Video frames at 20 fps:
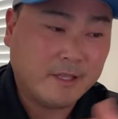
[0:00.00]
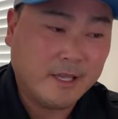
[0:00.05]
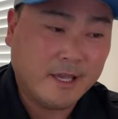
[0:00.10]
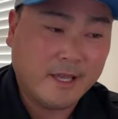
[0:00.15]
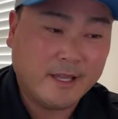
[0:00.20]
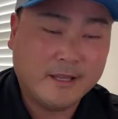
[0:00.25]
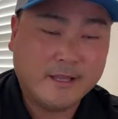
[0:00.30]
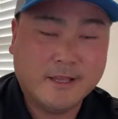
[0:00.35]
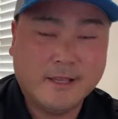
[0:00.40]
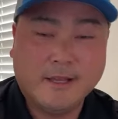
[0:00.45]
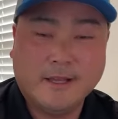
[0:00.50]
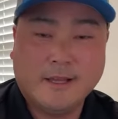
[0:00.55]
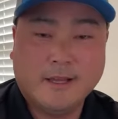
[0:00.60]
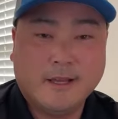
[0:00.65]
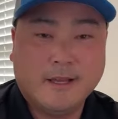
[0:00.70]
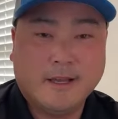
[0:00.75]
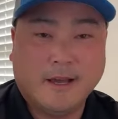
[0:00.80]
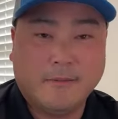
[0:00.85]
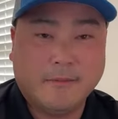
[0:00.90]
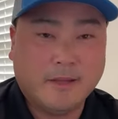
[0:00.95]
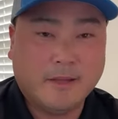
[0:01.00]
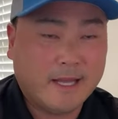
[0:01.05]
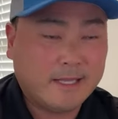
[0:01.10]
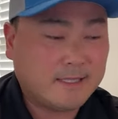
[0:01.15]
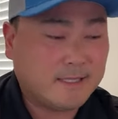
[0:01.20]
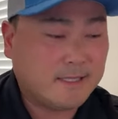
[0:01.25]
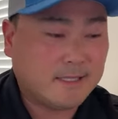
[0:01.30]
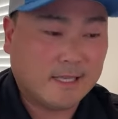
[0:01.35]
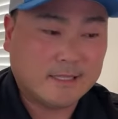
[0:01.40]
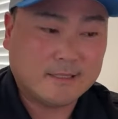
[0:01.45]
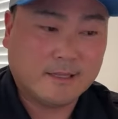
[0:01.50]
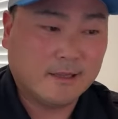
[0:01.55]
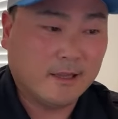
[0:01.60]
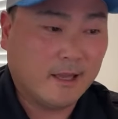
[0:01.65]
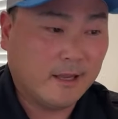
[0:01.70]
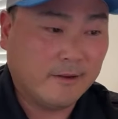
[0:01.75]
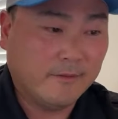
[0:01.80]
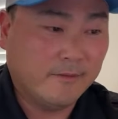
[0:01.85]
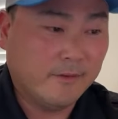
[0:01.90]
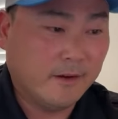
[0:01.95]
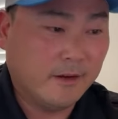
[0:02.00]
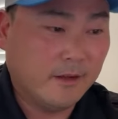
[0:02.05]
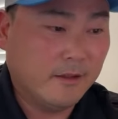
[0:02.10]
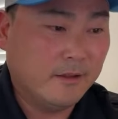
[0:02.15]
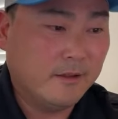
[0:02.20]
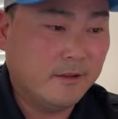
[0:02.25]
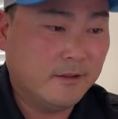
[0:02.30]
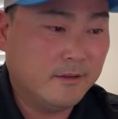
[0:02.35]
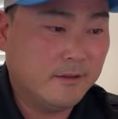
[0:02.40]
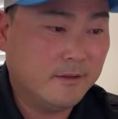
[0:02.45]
yet. I mean, that's a lot of fun.